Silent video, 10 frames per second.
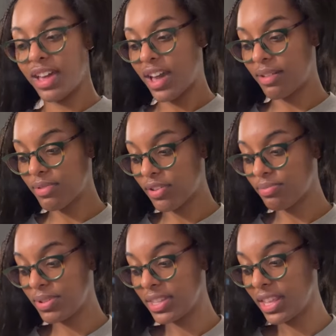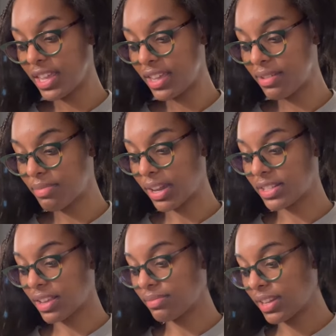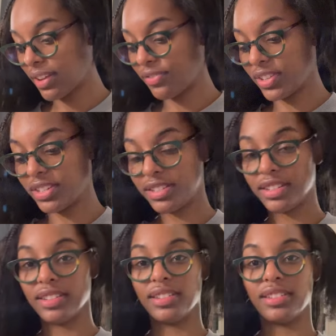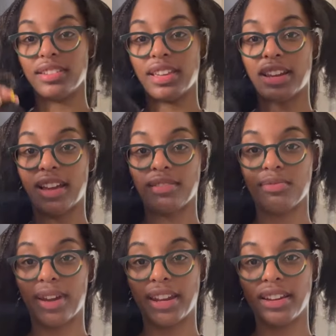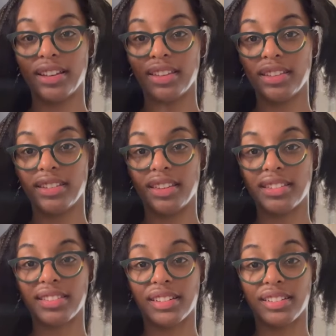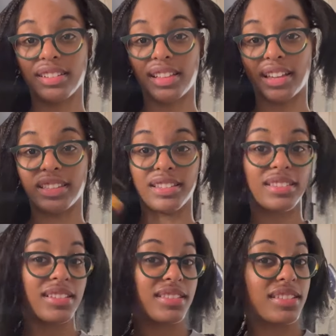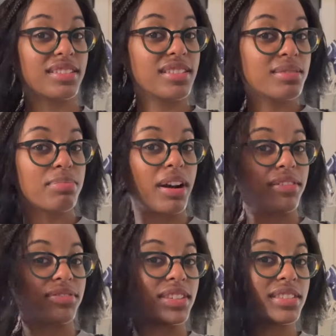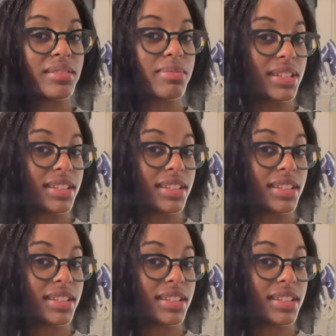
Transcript: I'm hoping that by the time that I finish it and I wet it again, it's going to look like this. Because this is puffy to me.